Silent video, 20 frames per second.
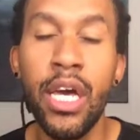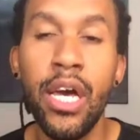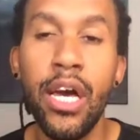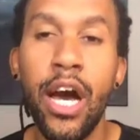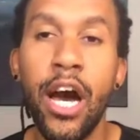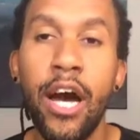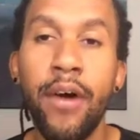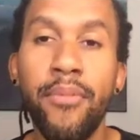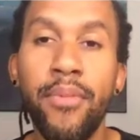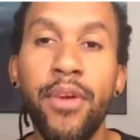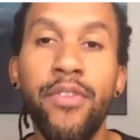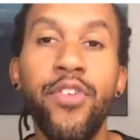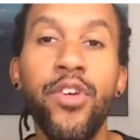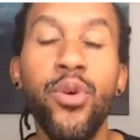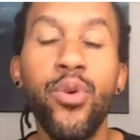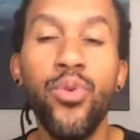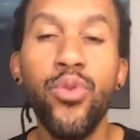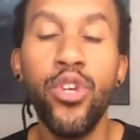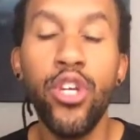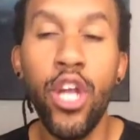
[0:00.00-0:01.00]
If
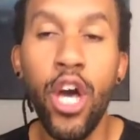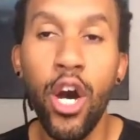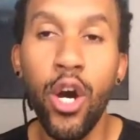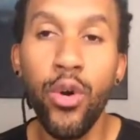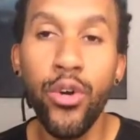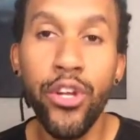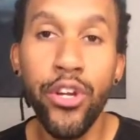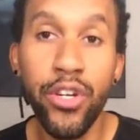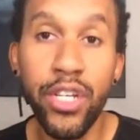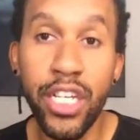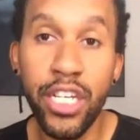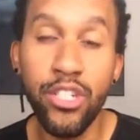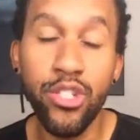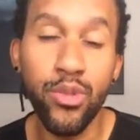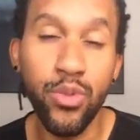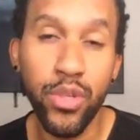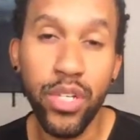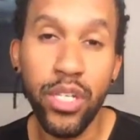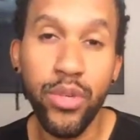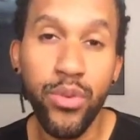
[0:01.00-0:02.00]
you know your niche
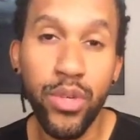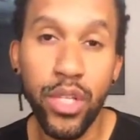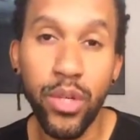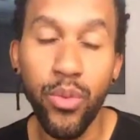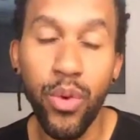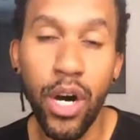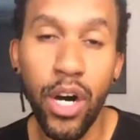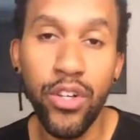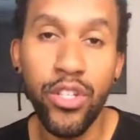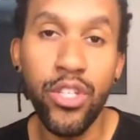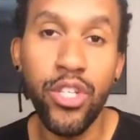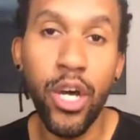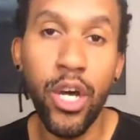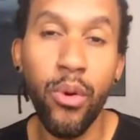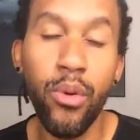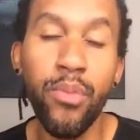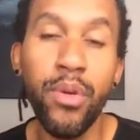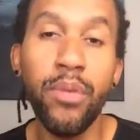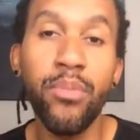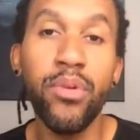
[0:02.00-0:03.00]
really, really well and you know
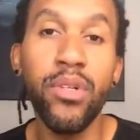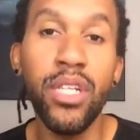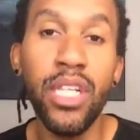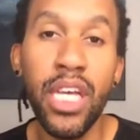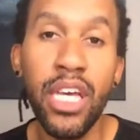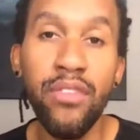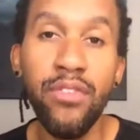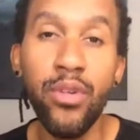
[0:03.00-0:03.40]
where people live,